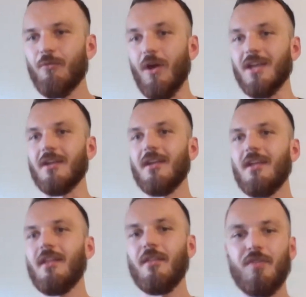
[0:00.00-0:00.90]
right
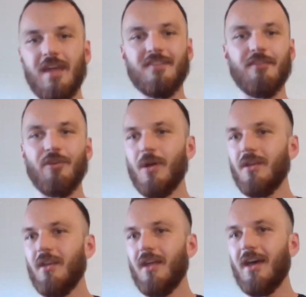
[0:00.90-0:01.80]
thanks
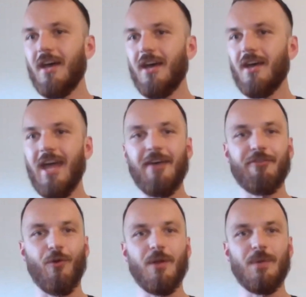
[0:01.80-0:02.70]
everyone uh,
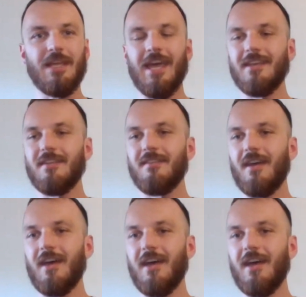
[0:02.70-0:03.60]
have a great weekend
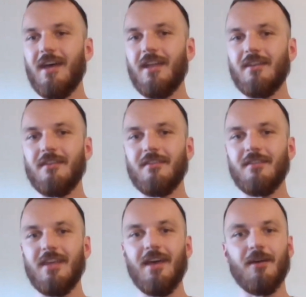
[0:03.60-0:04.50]
and
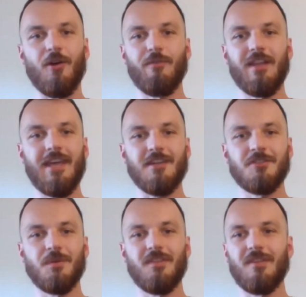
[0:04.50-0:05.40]
yeah hopefully
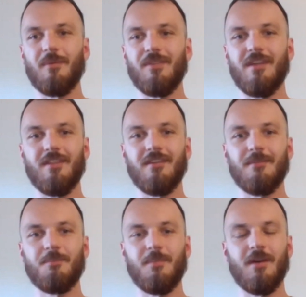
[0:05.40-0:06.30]
catch you in some of the
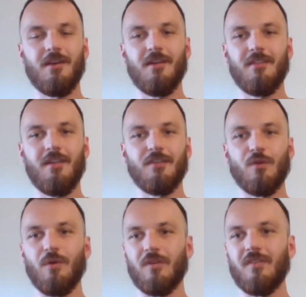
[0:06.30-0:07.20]
other uh, the other
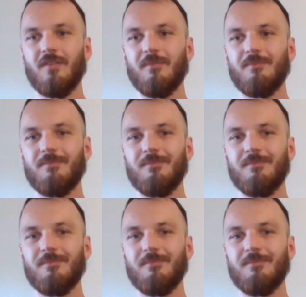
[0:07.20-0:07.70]
talks